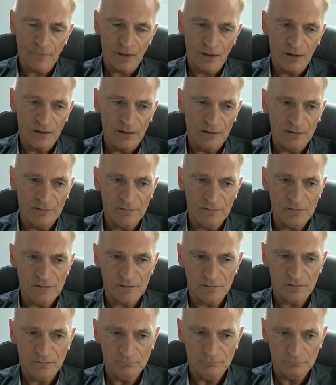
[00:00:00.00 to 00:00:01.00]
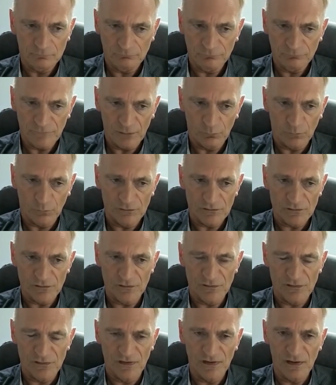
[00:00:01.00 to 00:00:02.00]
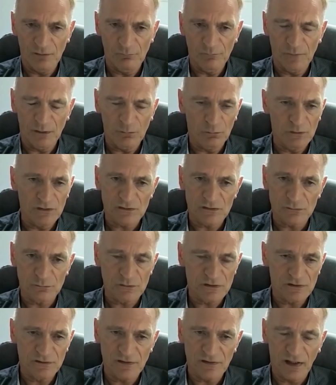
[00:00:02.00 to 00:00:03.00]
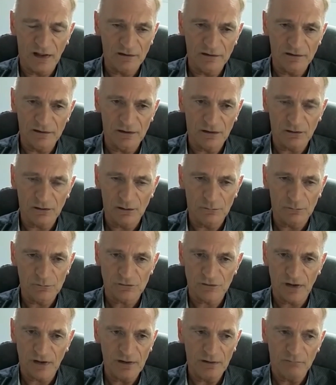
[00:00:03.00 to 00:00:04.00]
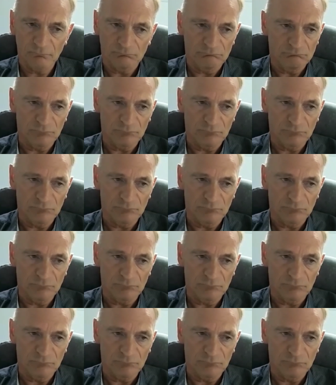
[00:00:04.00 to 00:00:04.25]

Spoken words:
and they wanted to keep me, which was entirely the club's right.